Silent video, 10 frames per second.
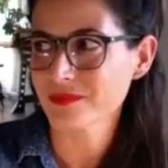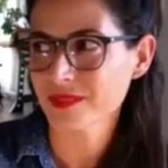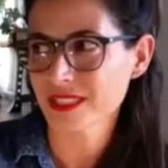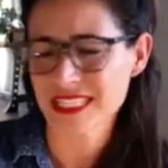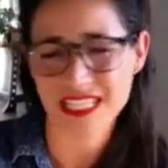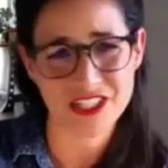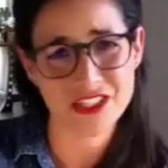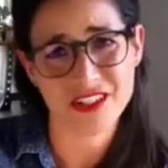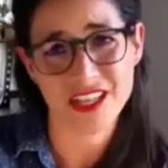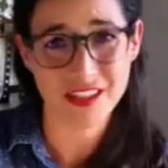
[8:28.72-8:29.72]
it's actually
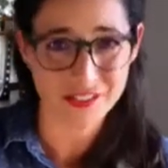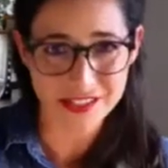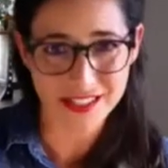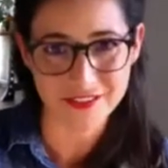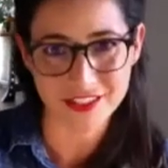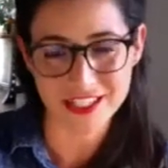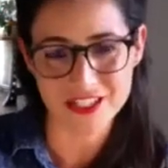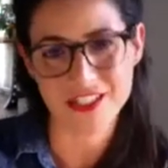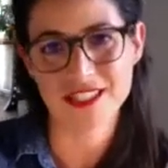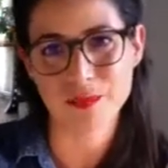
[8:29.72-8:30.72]
on the other side of our
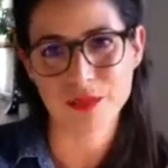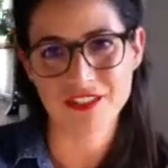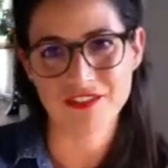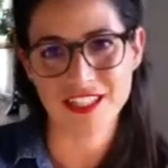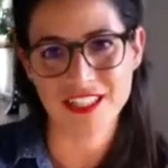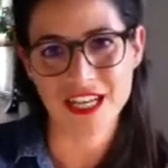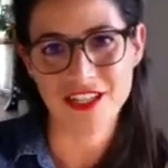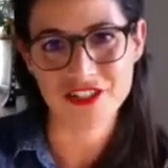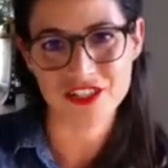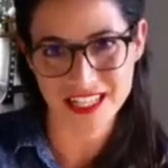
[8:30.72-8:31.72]
kitchen. It's pretty funny how
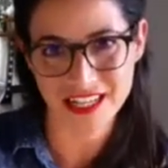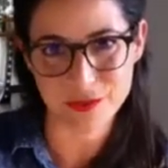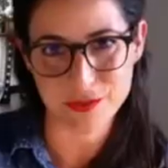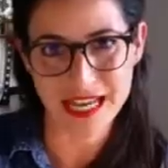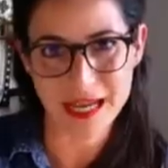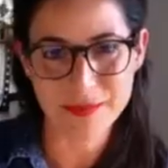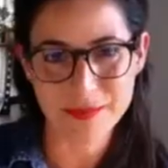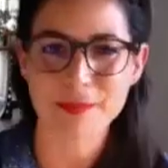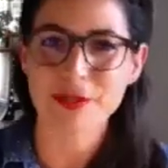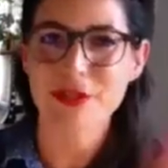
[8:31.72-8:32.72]
you just have to adapt. And
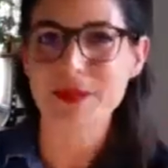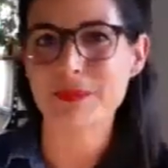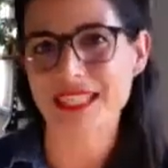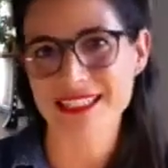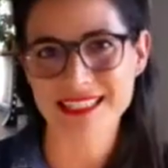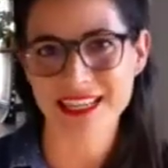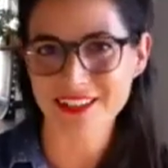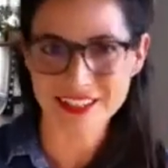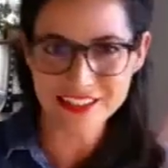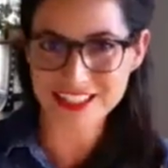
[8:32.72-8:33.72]
I put all the plants
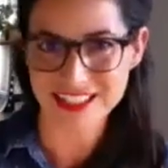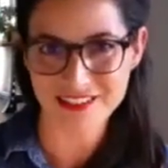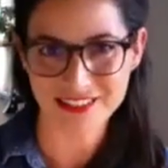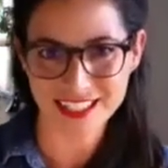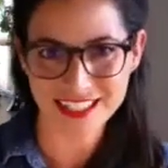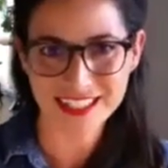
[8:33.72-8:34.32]
out. It looks lovely.